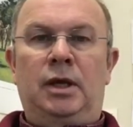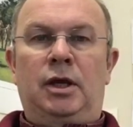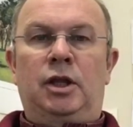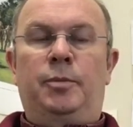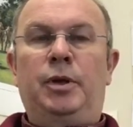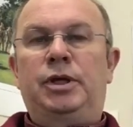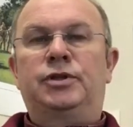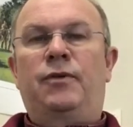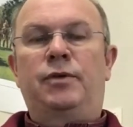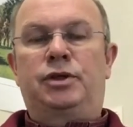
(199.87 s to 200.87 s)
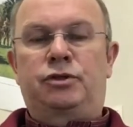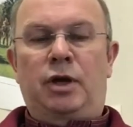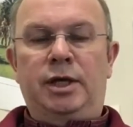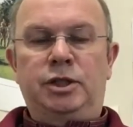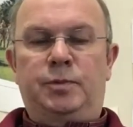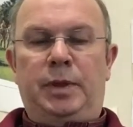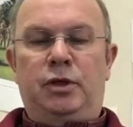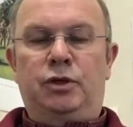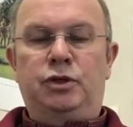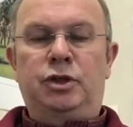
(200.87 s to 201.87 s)
The book is very strange
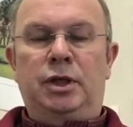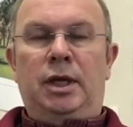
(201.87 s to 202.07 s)
because